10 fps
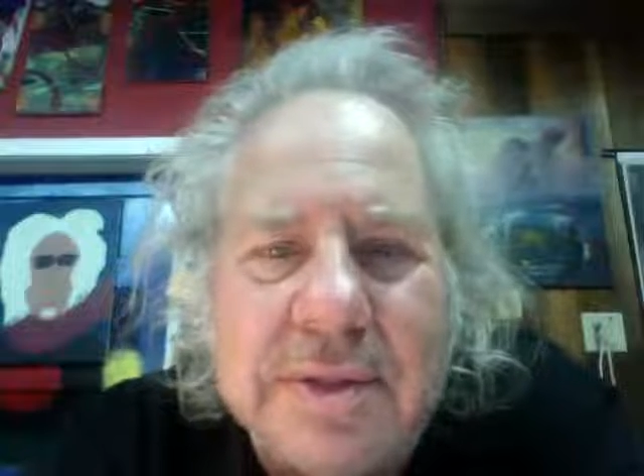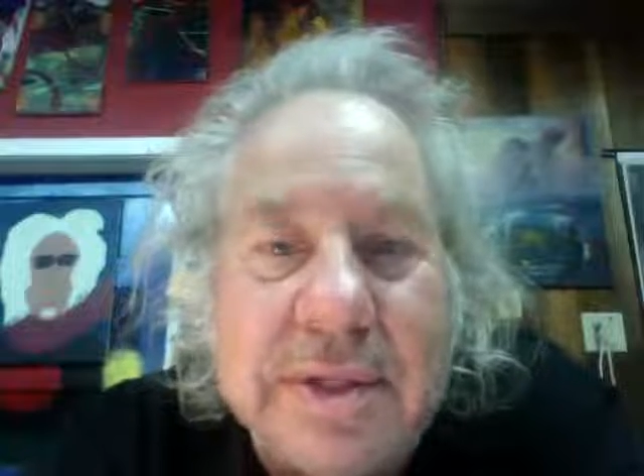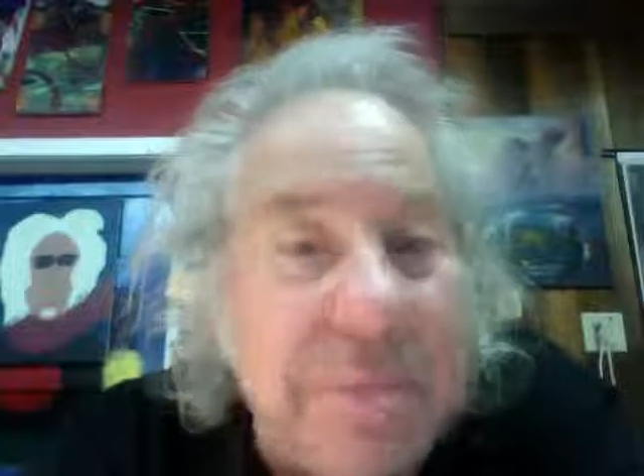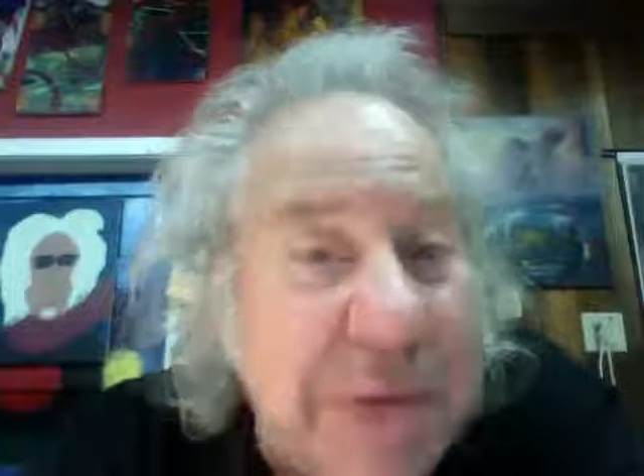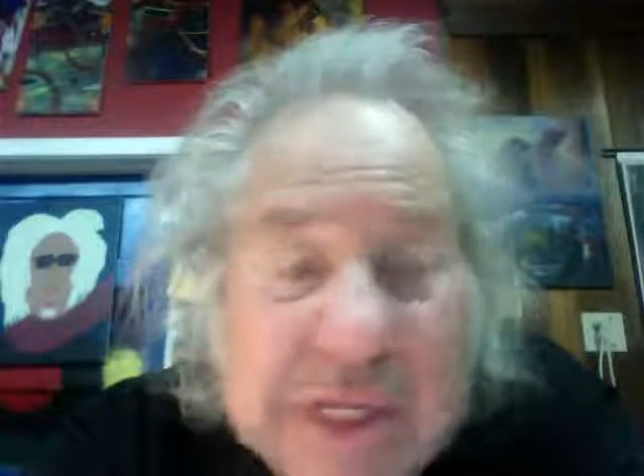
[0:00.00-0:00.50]

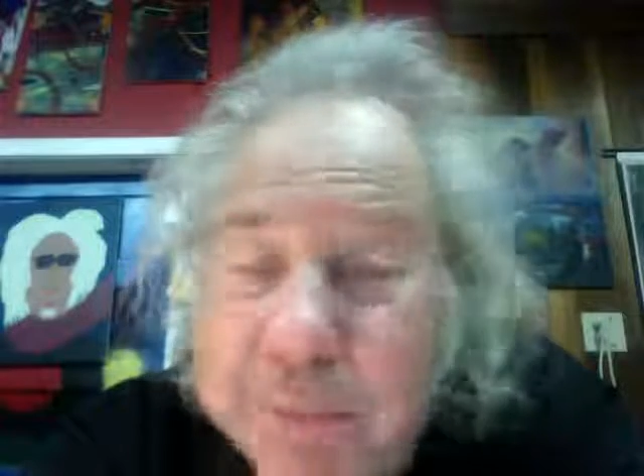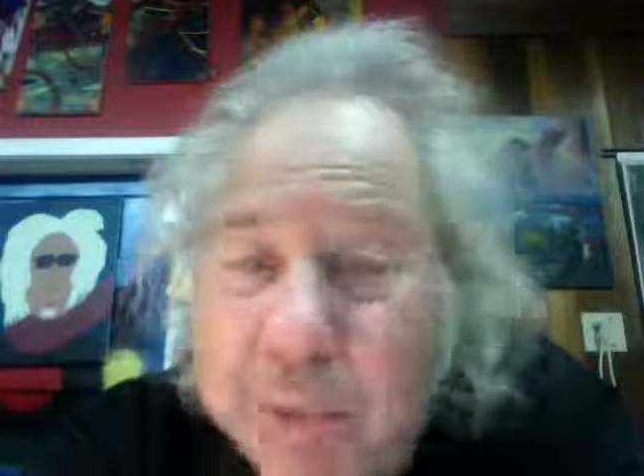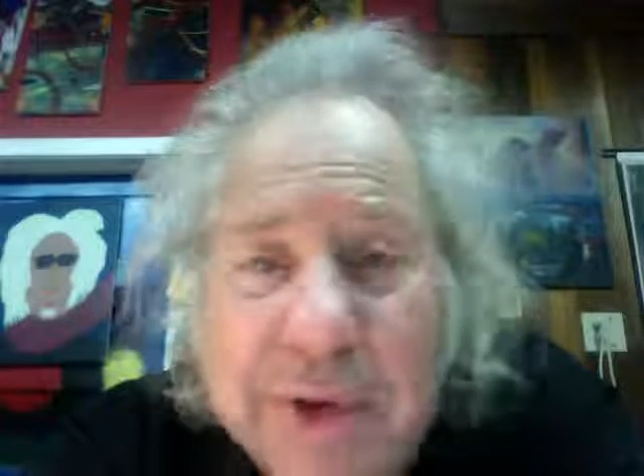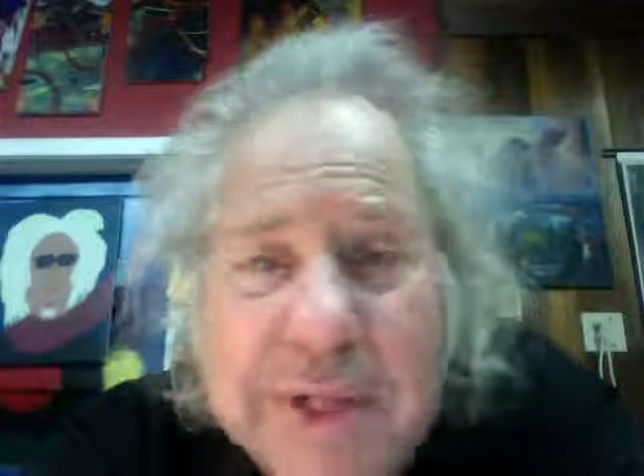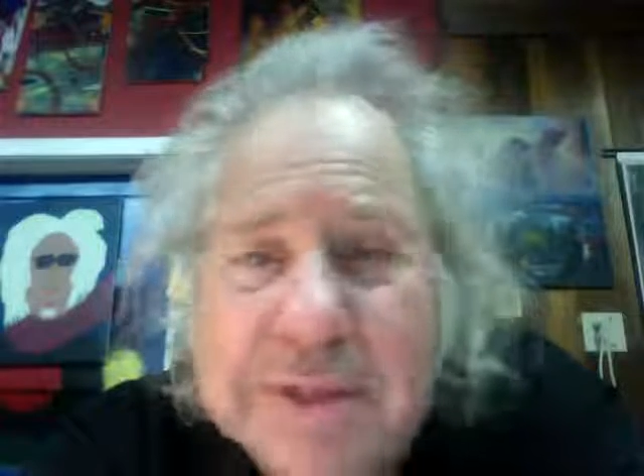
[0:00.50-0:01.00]
the Beach
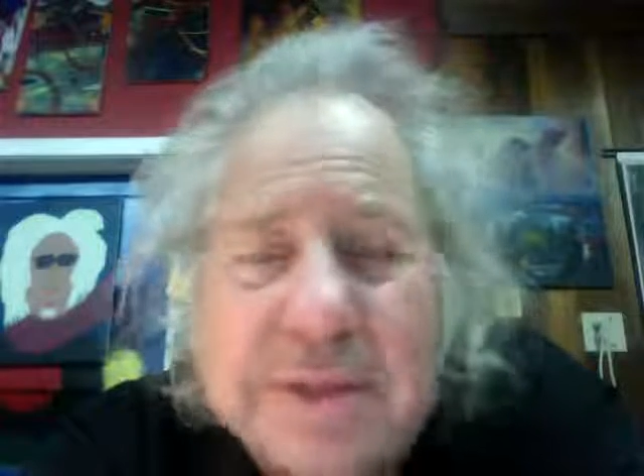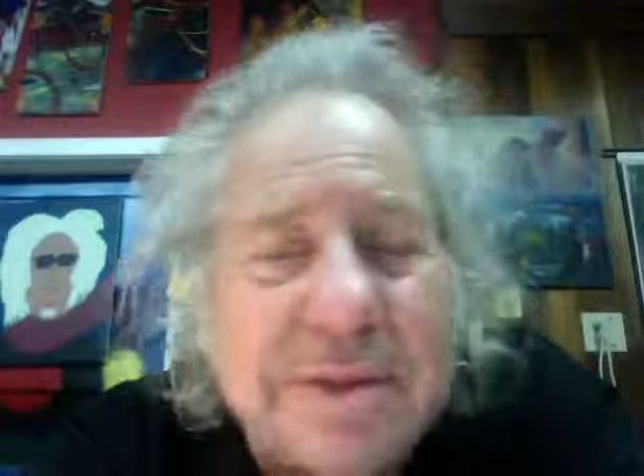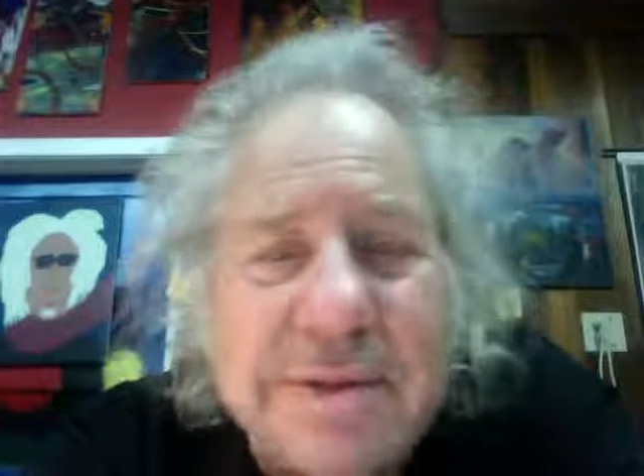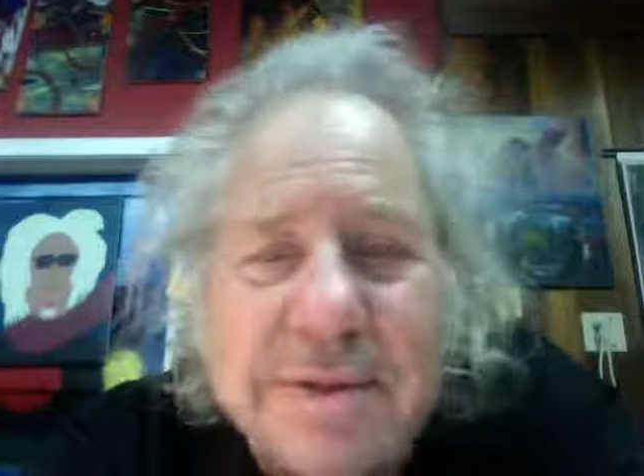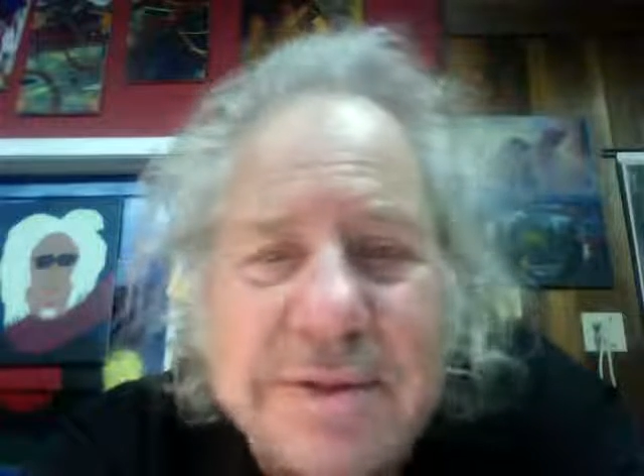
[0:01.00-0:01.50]

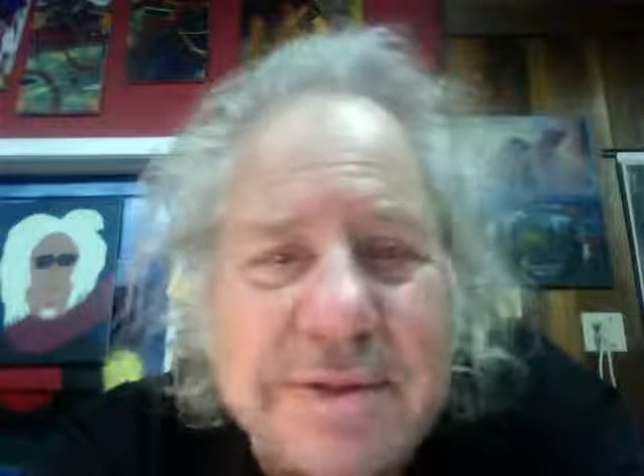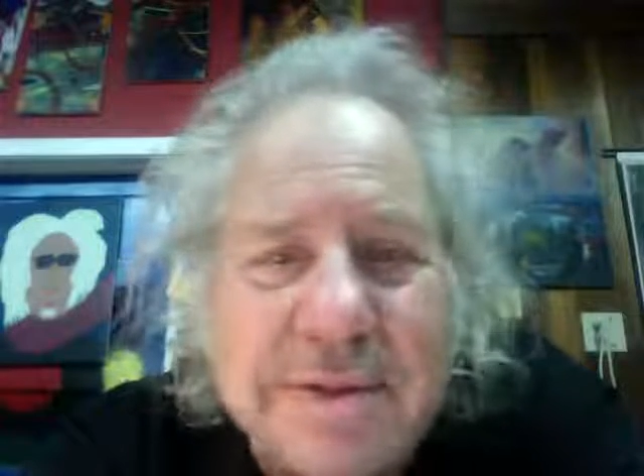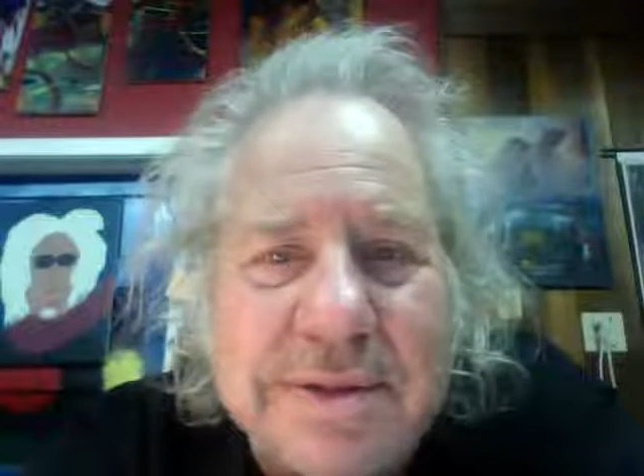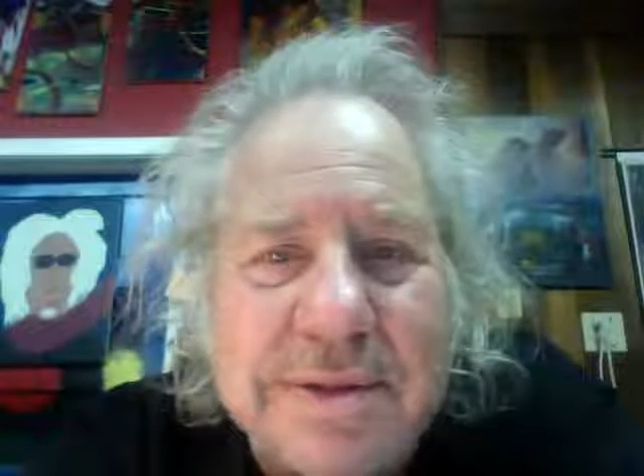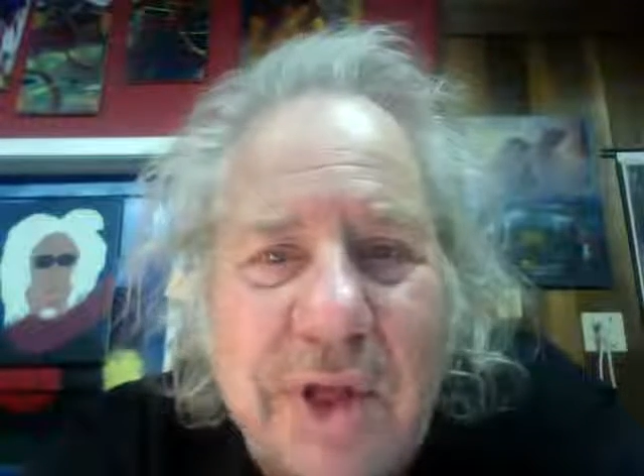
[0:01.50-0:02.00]
Boys,
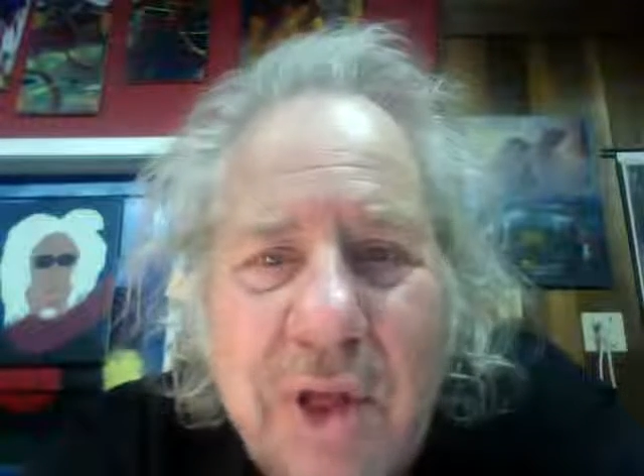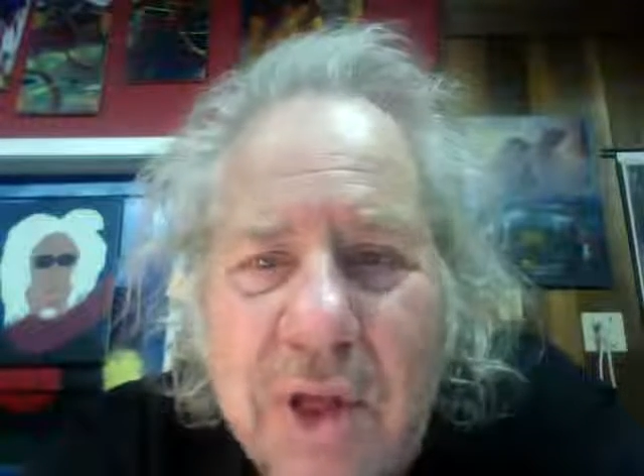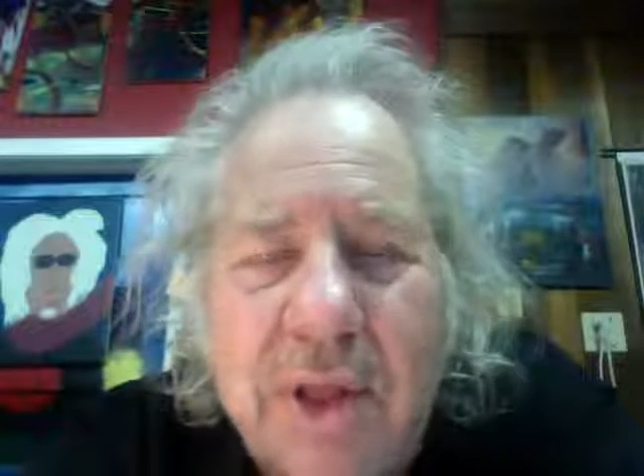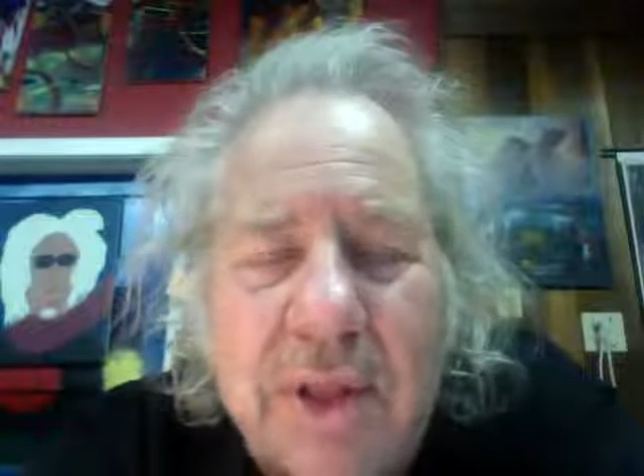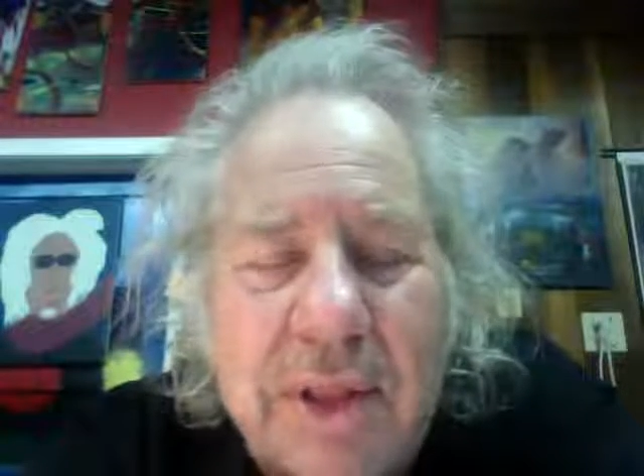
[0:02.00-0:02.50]

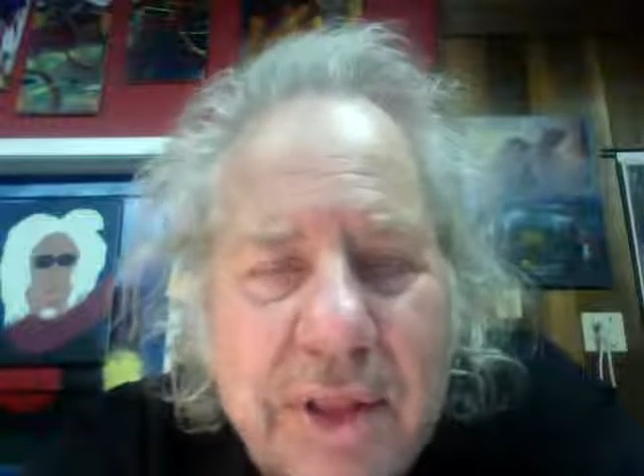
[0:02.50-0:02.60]
all